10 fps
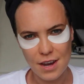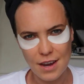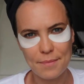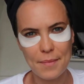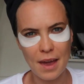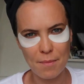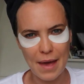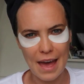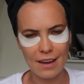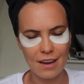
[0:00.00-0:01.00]
died. I'm
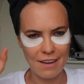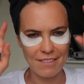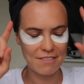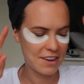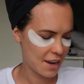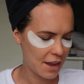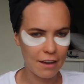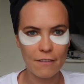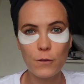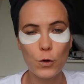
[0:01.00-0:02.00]
back. I've given it
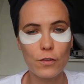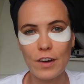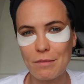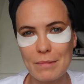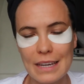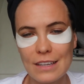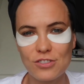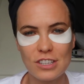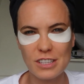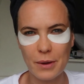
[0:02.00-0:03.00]
like 4 or 5
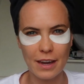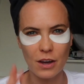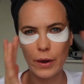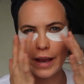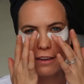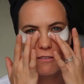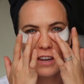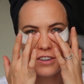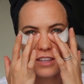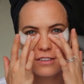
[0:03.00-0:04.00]
minutes just so I can quickly
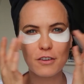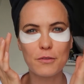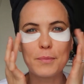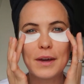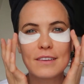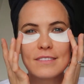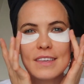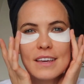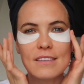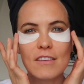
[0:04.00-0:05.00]
finish this off, because
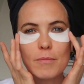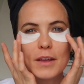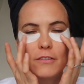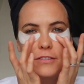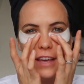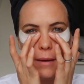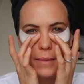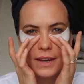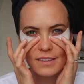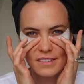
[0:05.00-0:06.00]
these have been on for 10
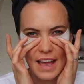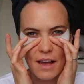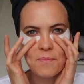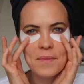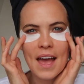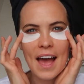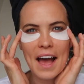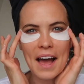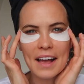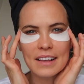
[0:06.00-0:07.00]
minutes now,
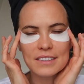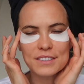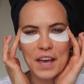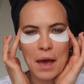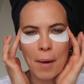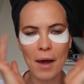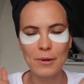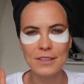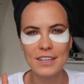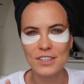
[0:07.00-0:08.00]
and I
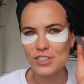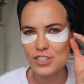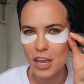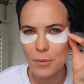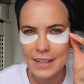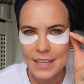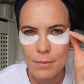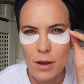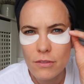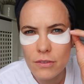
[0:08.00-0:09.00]
wanted to just show you when I take
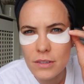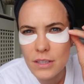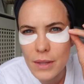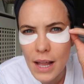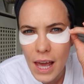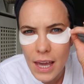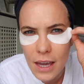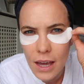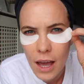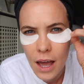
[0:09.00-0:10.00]
them off, see what they're
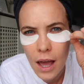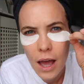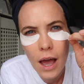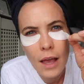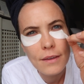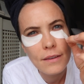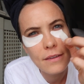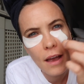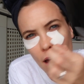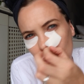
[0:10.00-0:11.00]
like.
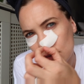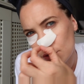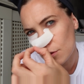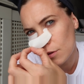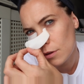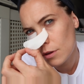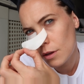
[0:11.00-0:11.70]
Doesn't hurt at all.